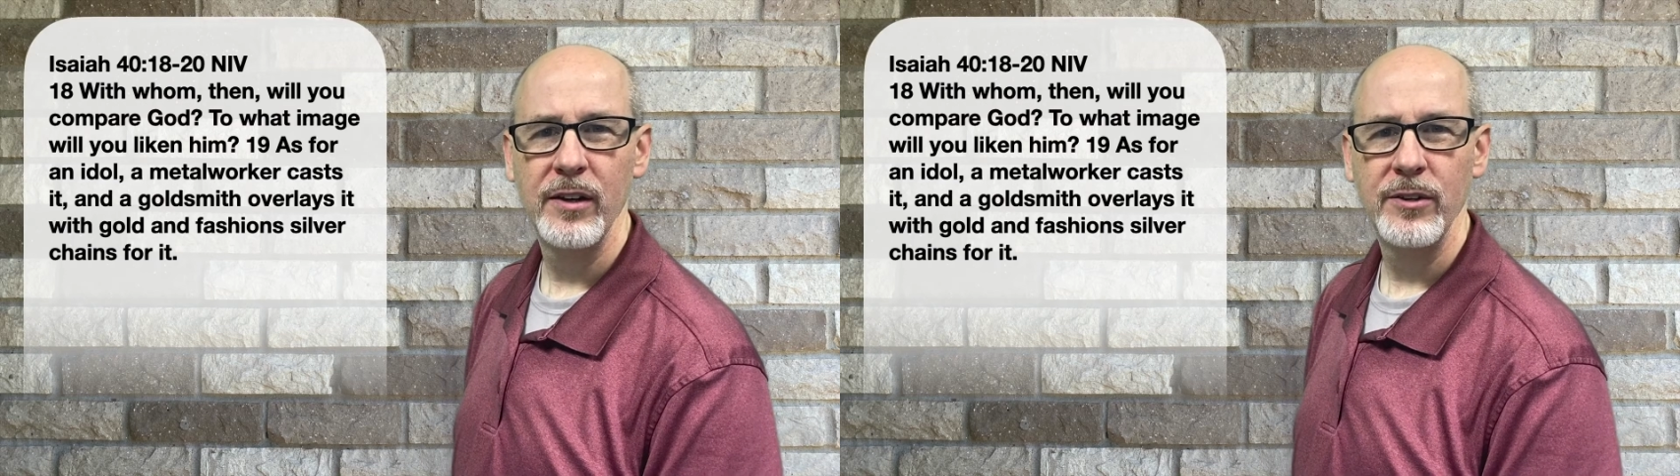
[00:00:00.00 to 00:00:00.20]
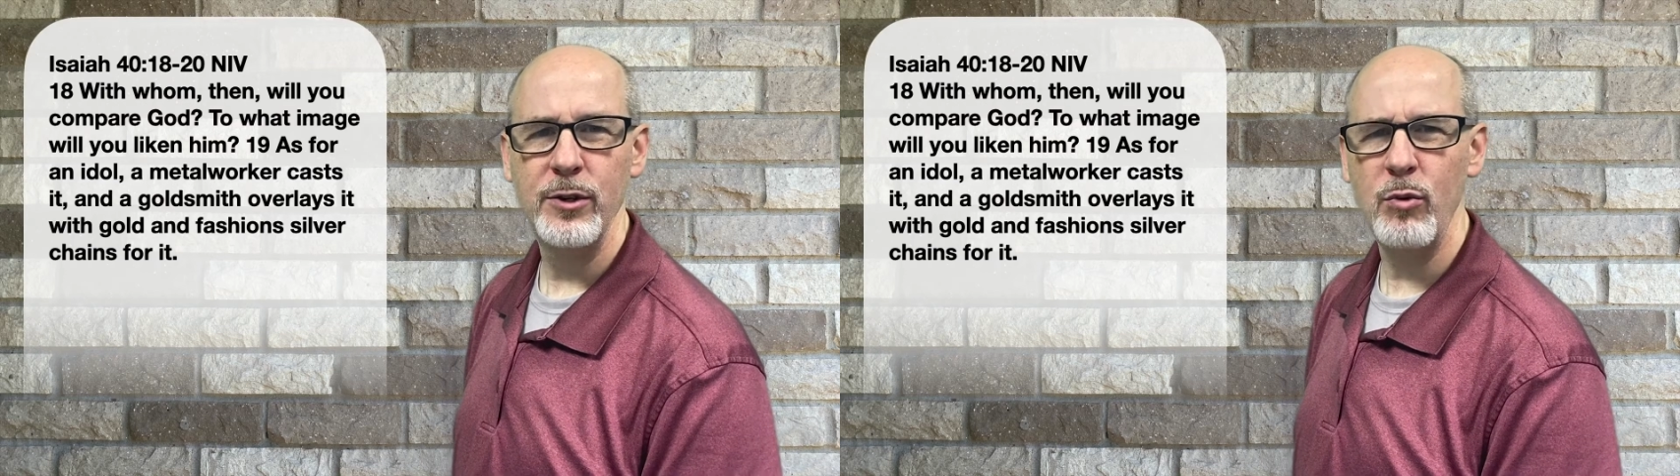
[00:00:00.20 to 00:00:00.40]

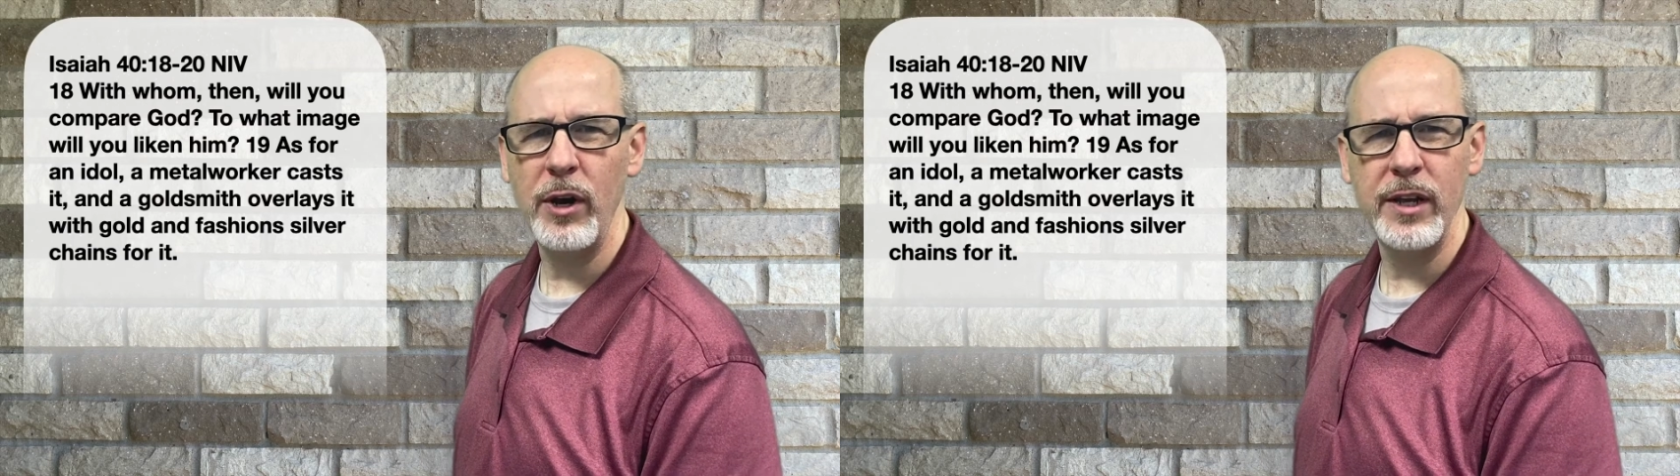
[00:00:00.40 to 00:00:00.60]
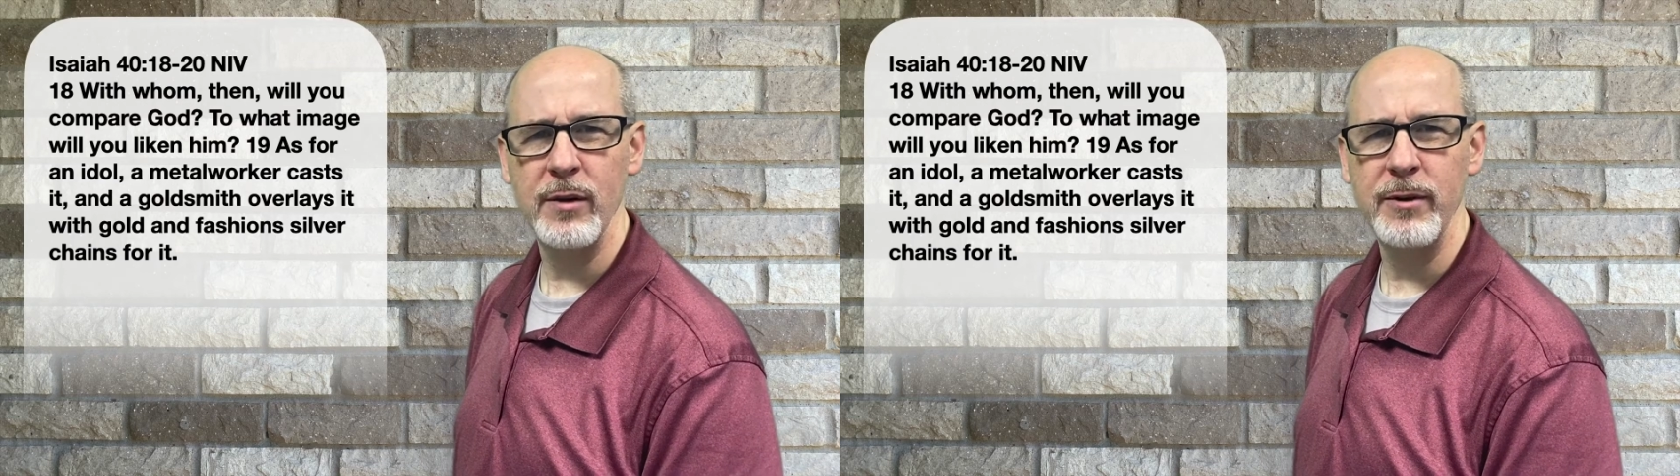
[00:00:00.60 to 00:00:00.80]
To
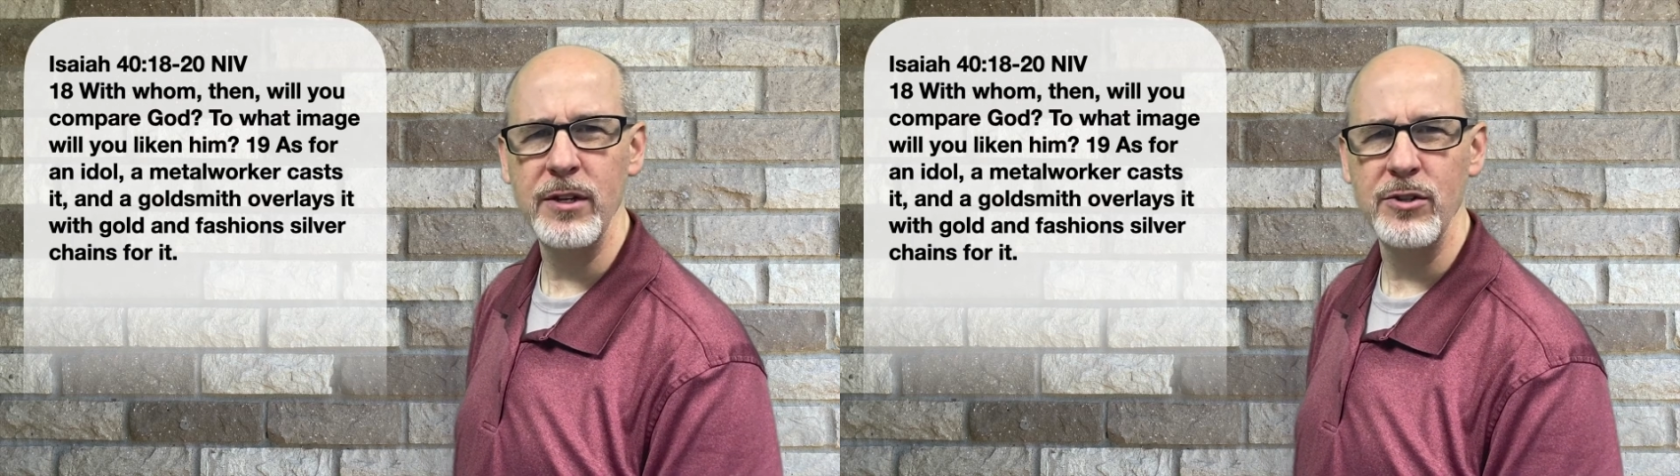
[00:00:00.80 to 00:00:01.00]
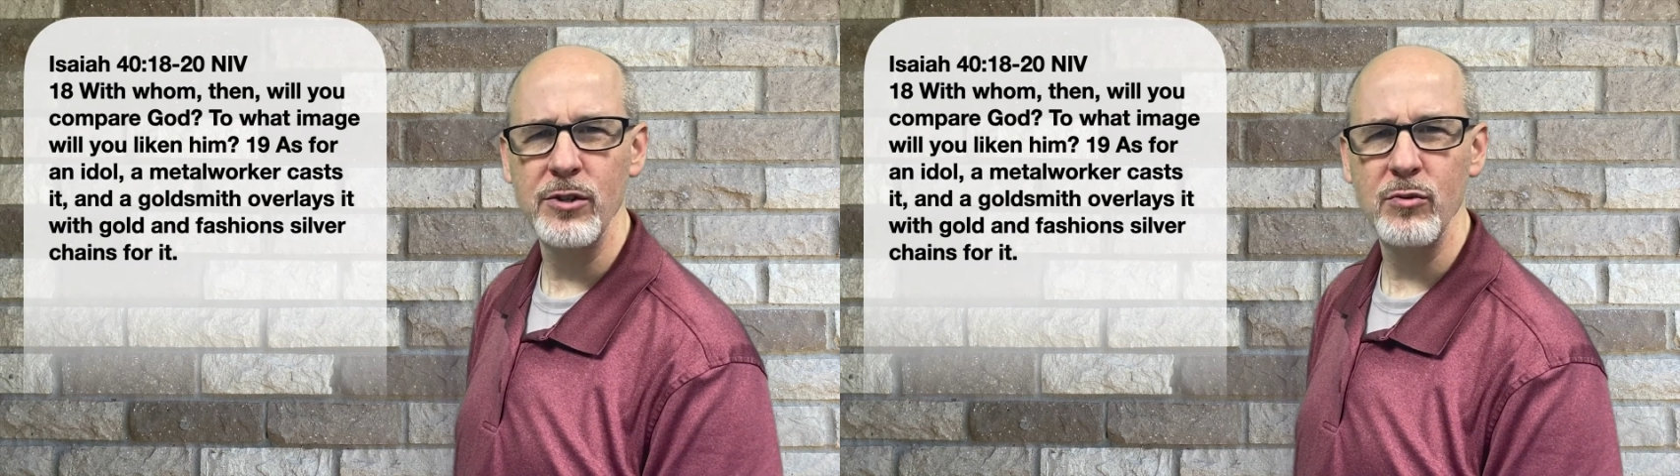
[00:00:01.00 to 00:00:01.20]
what
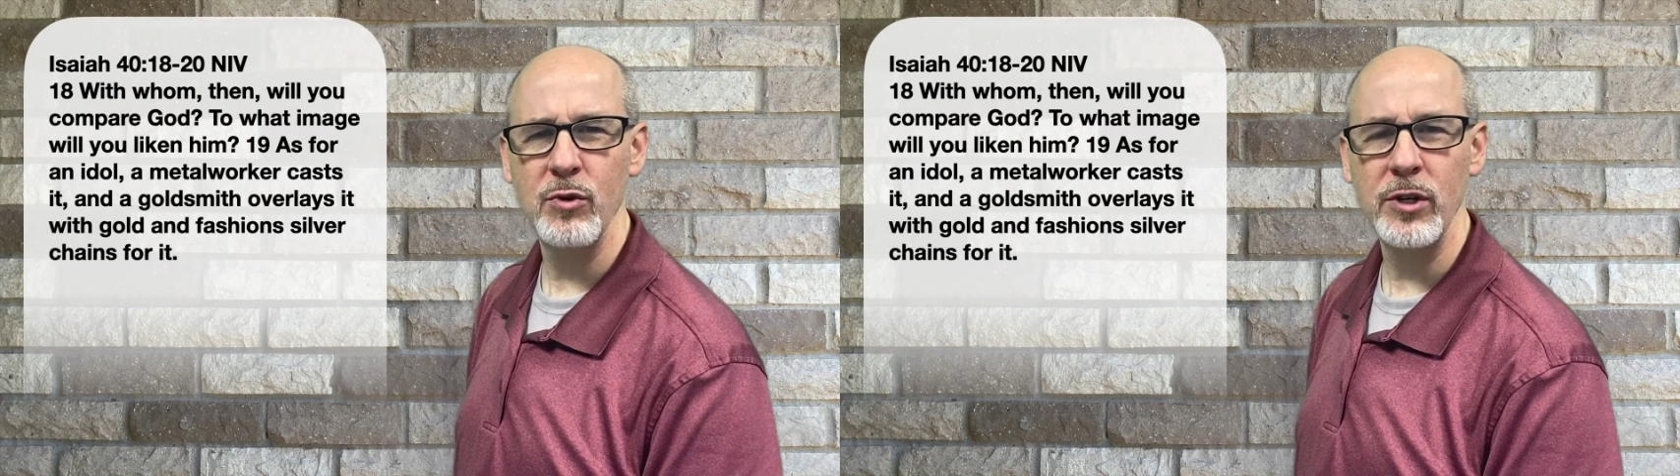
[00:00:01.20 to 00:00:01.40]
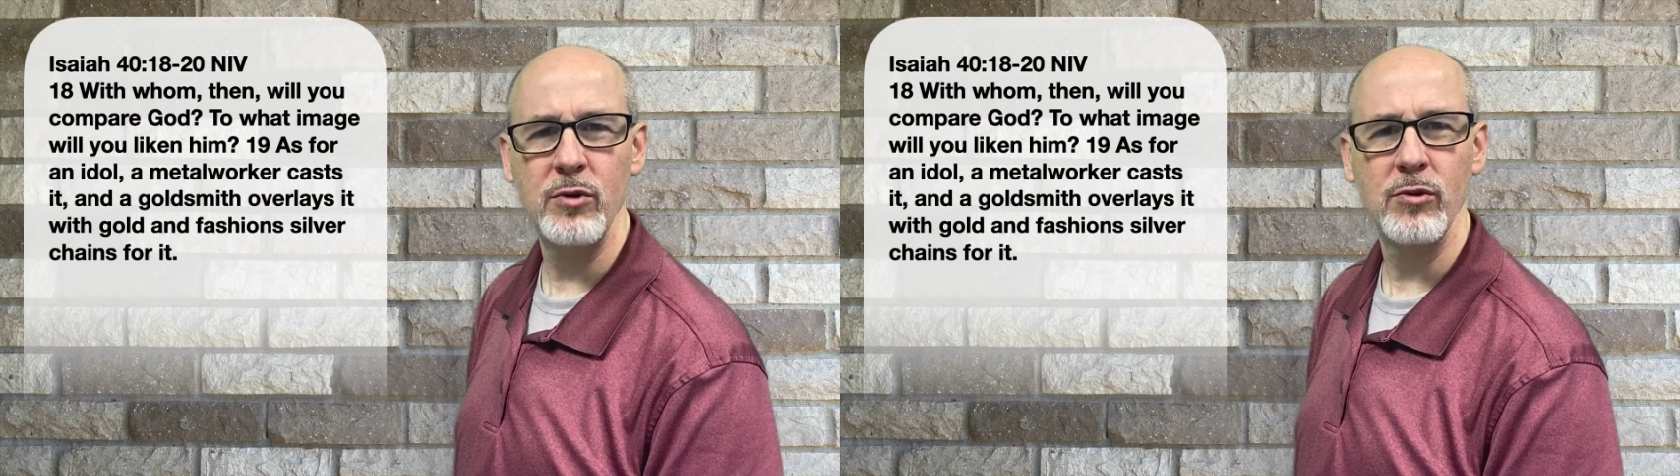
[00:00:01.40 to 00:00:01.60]
image
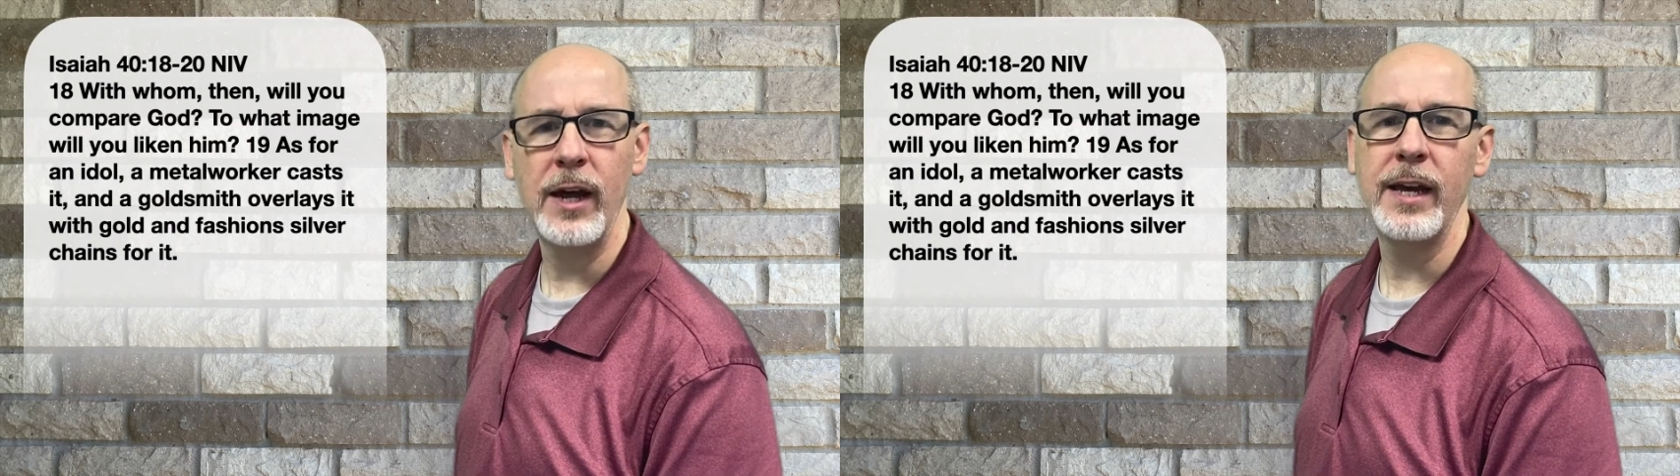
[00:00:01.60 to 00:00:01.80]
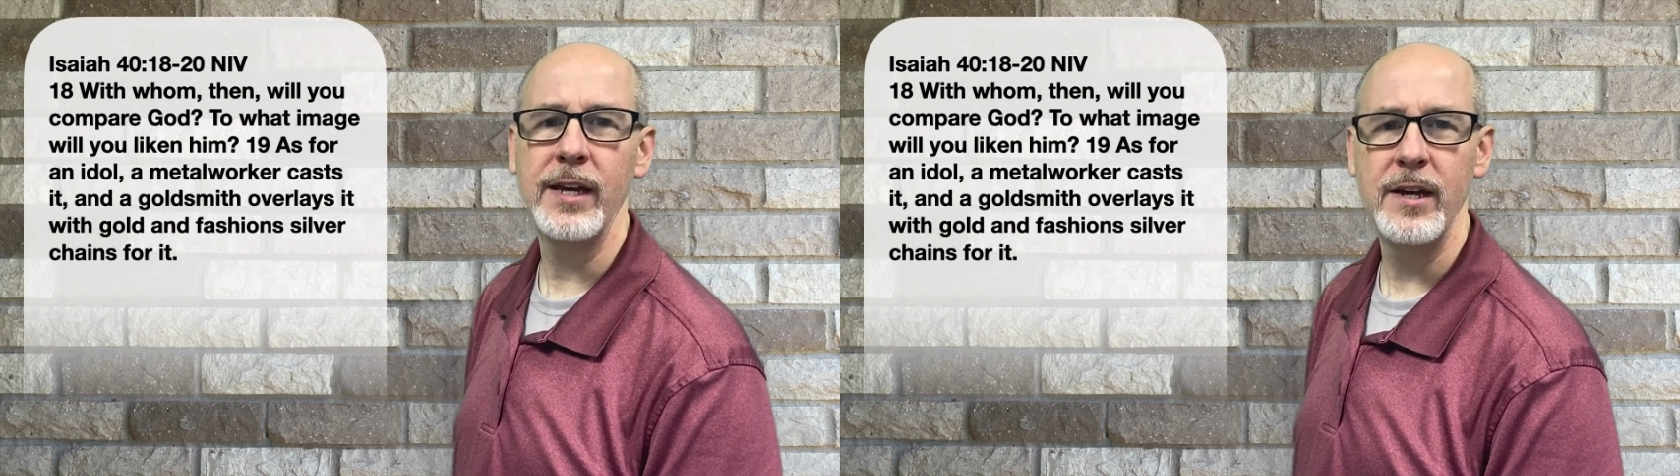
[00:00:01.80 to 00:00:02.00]
will you
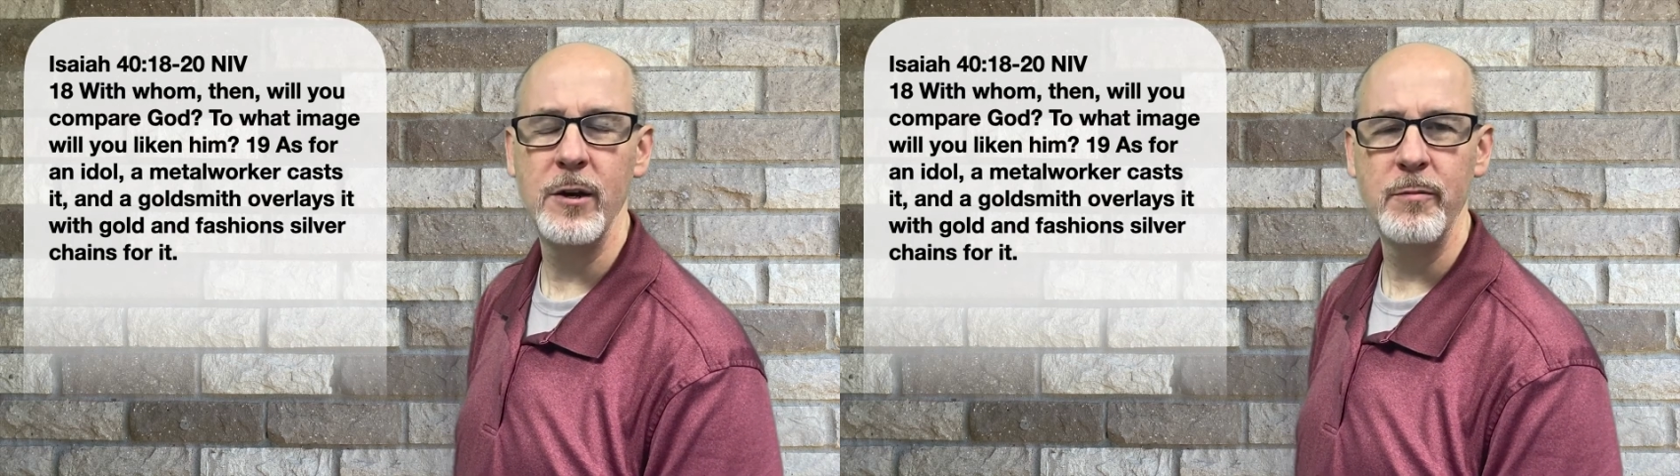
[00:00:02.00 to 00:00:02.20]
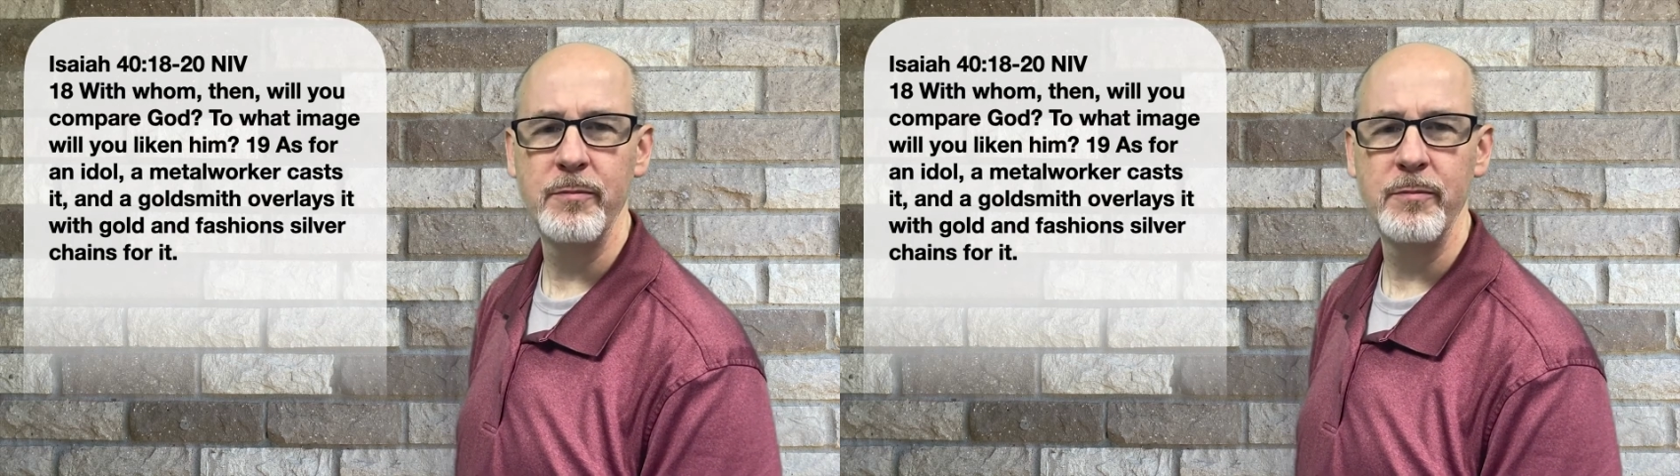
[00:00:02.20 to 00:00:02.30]
liken him?